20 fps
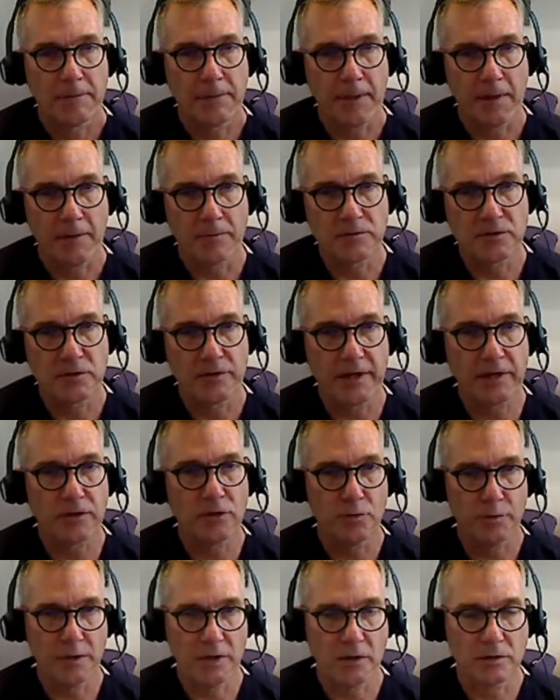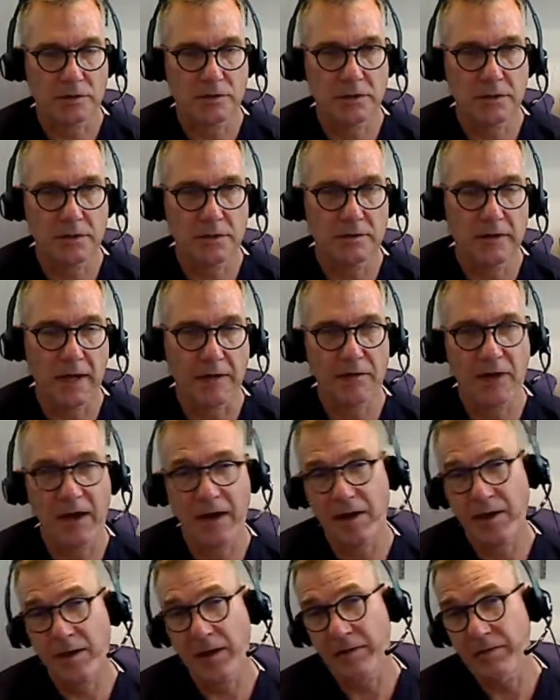Um, so that could be considered. And
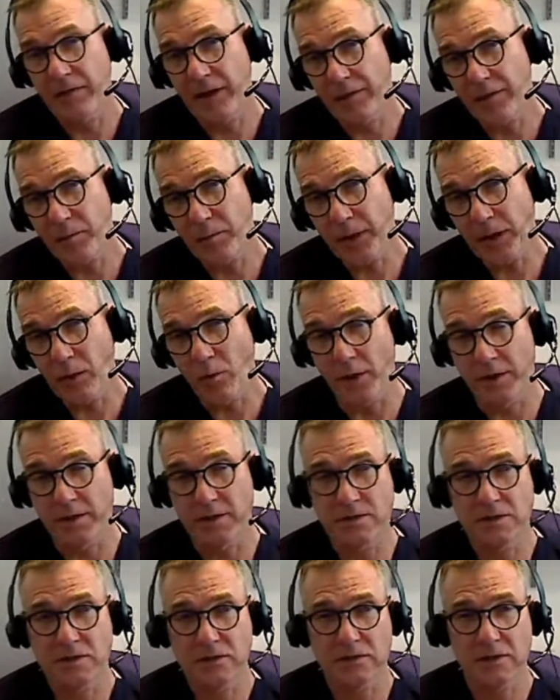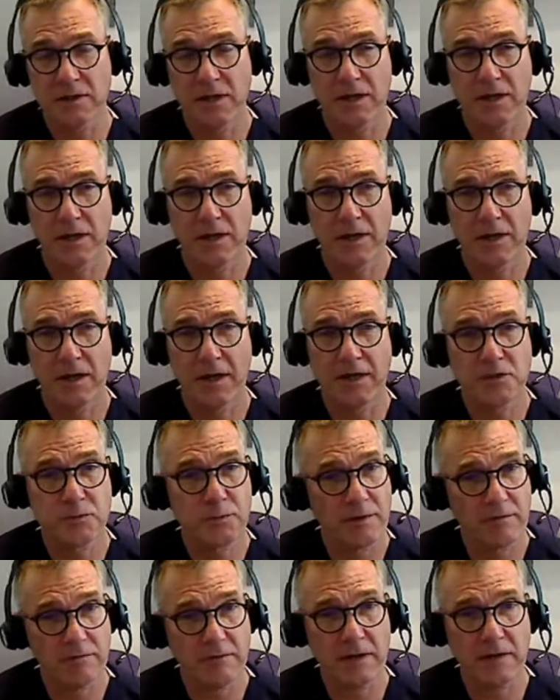the, uh, the other big one is uh,
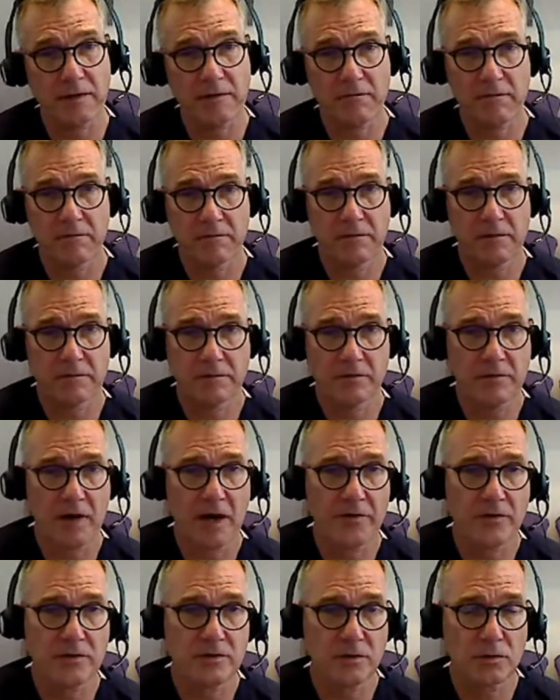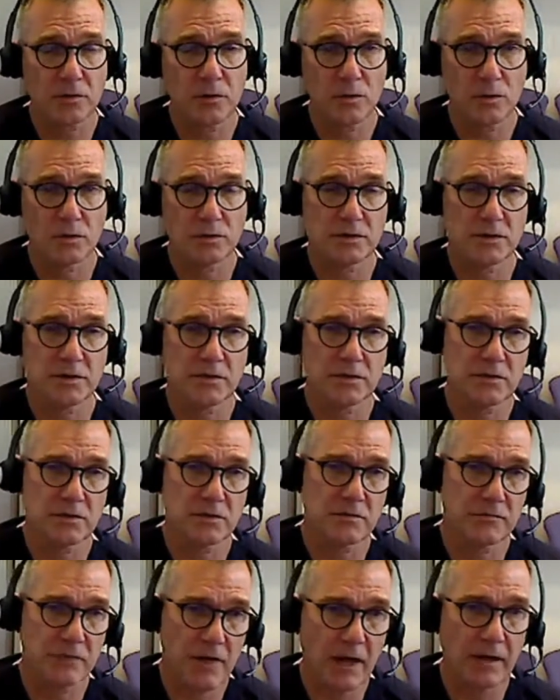HPV, the, the virus that causes
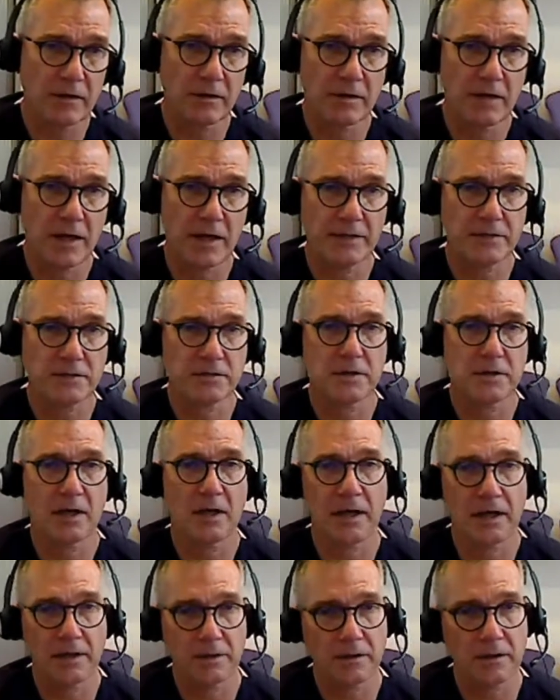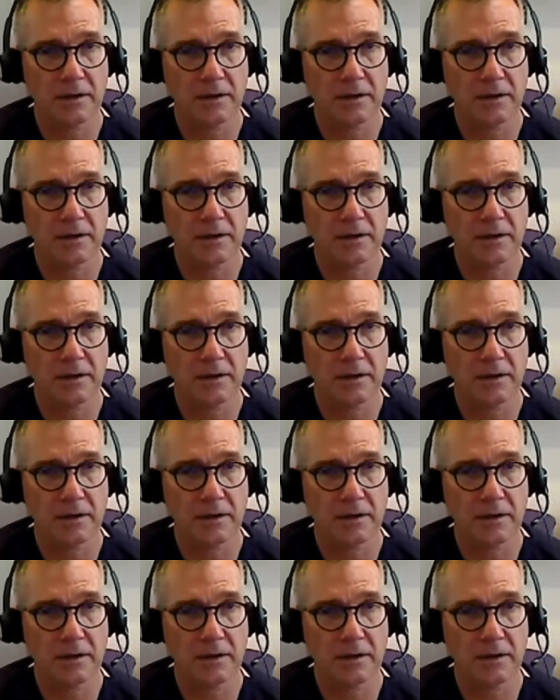cervical cancer, anal